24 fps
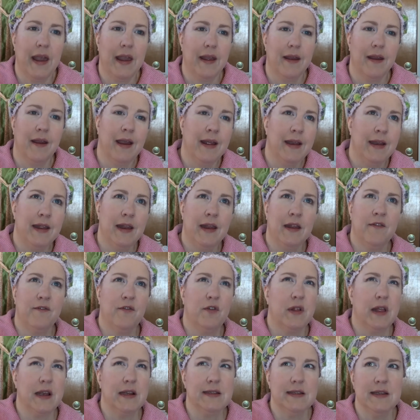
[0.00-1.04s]
I, I did it
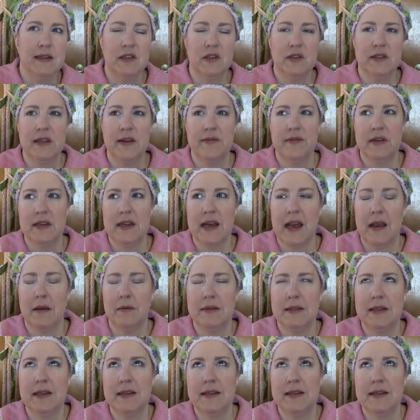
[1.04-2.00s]
for like six or seven times,